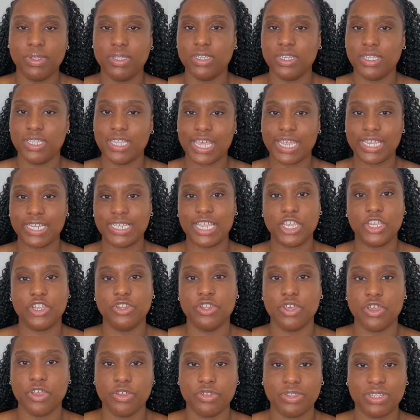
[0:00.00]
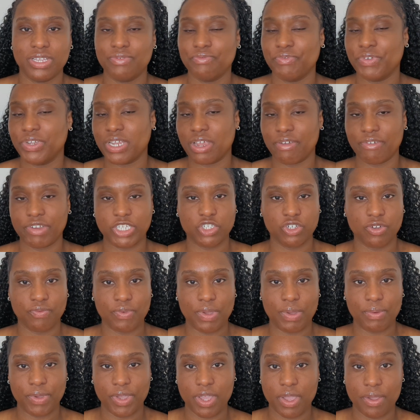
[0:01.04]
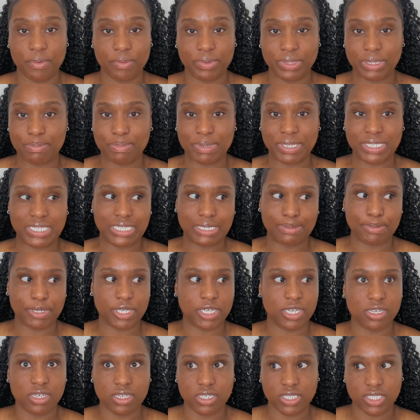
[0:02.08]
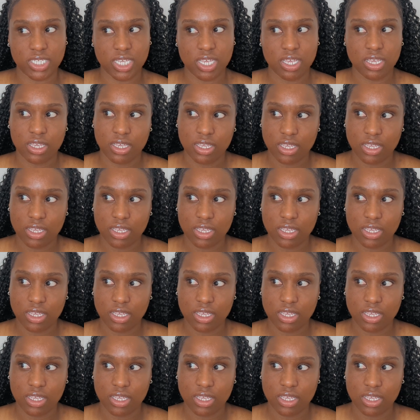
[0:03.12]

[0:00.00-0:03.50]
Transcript: like let you know the redirection of where we're going with the business, because